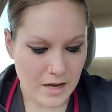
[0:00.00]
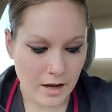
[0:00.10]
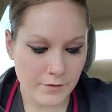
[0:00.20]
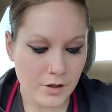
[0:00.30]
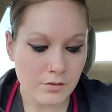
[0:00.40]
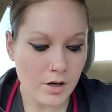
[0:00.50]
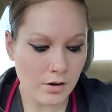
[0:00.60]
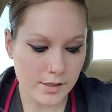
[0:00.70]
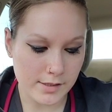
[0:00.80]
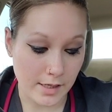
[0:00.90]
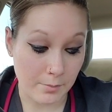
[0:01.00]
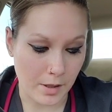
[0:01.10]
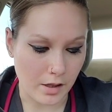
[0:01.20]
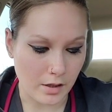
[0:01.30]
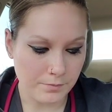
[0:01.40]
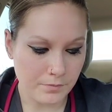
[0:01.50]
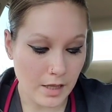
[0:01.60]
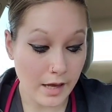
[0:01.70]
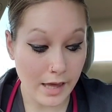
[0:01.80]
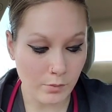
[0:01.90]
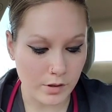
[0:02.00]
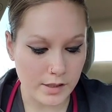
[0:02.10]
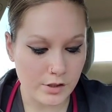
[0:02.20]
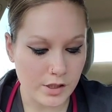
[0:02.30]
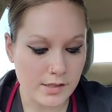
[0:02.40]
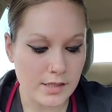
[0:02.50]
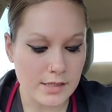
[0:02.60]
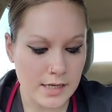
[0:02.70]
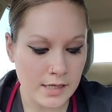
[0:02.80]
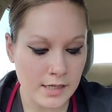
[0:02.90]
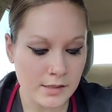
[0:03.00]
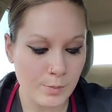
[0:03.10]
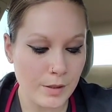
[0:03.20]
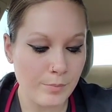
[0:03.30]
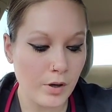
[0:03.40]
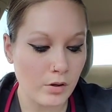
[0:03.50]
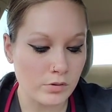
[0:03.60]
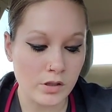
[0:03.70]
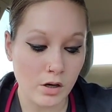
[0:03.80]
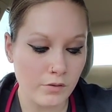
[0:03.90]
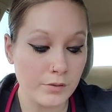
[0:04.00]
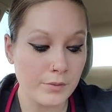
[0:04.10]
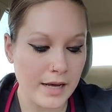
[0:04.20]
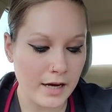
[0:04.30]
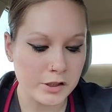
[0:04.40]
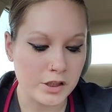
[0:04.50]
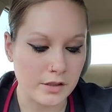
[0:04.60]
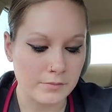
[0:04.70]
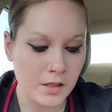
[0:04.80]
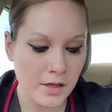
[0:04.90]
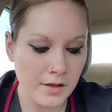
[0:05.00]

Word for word: Haven't you noticed yet, Bella, that Edward is just the teeniest bit prone to overreaction?